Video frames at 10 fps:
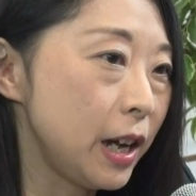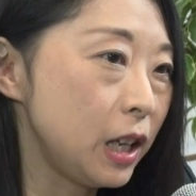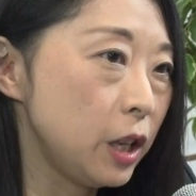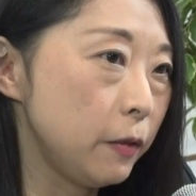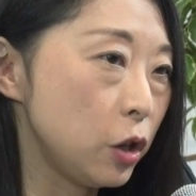
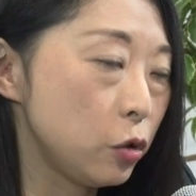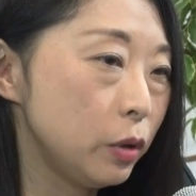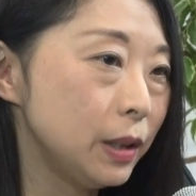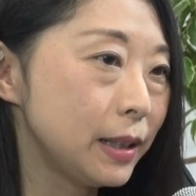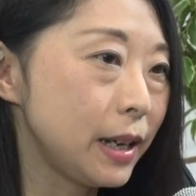
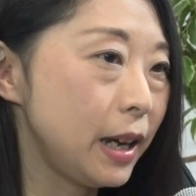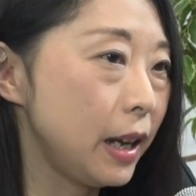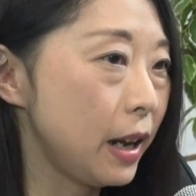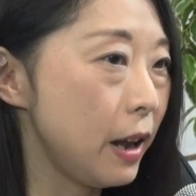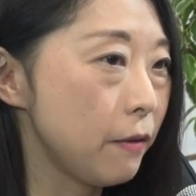individuals
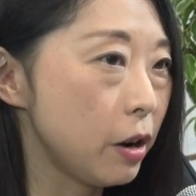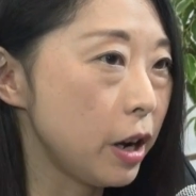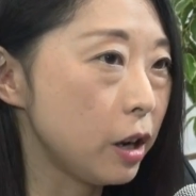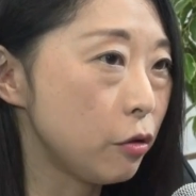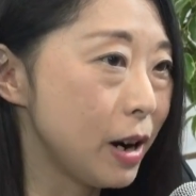in a
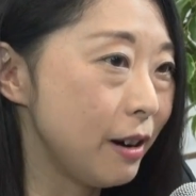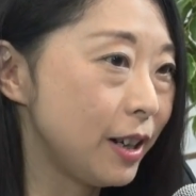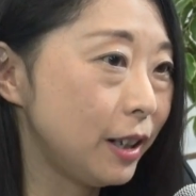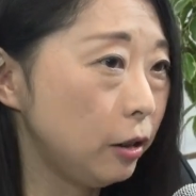very crowded,